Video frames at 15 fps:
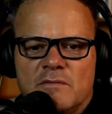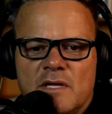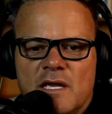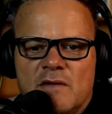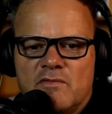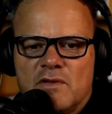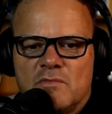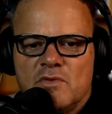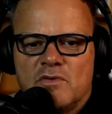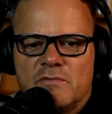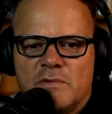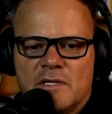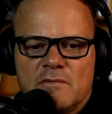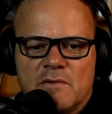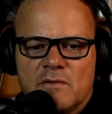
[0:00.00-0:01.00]
Every
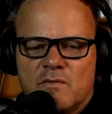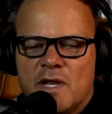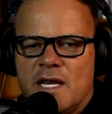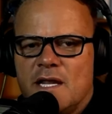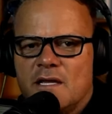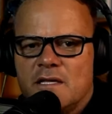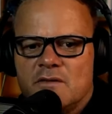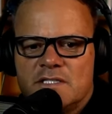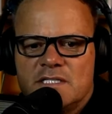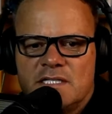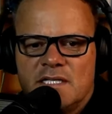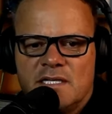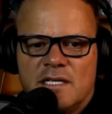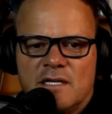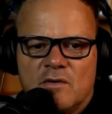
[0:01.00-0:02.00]
movement, like right now you're
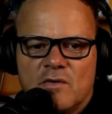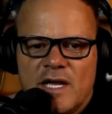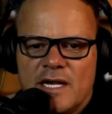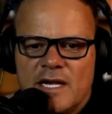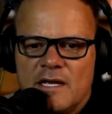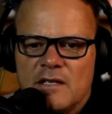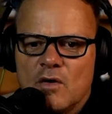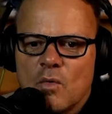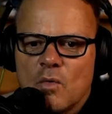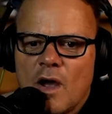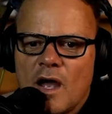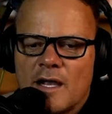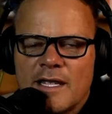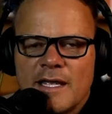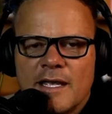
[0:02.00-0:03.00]
sitting or right now you're
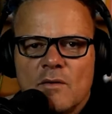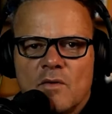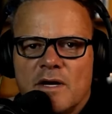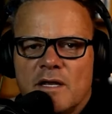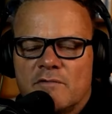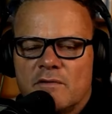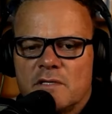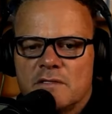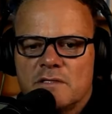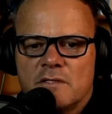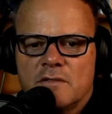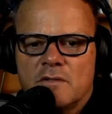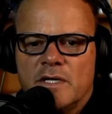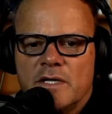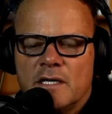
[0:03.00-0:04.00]
walking, whatever you're
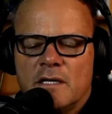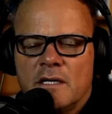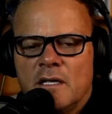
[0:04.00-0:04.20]
doing